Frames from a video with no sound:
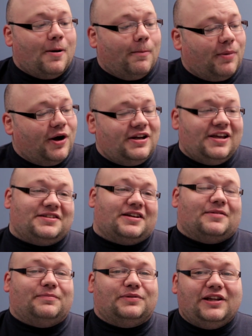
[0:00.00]
But is it
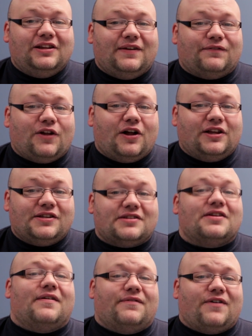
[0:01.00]
completely
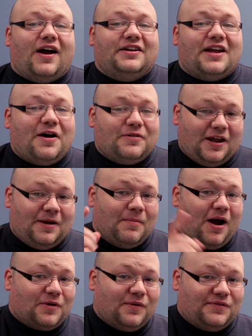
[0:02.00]
flawless? Find out in
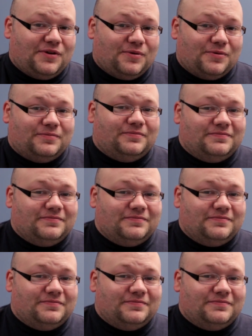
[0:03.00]
my review.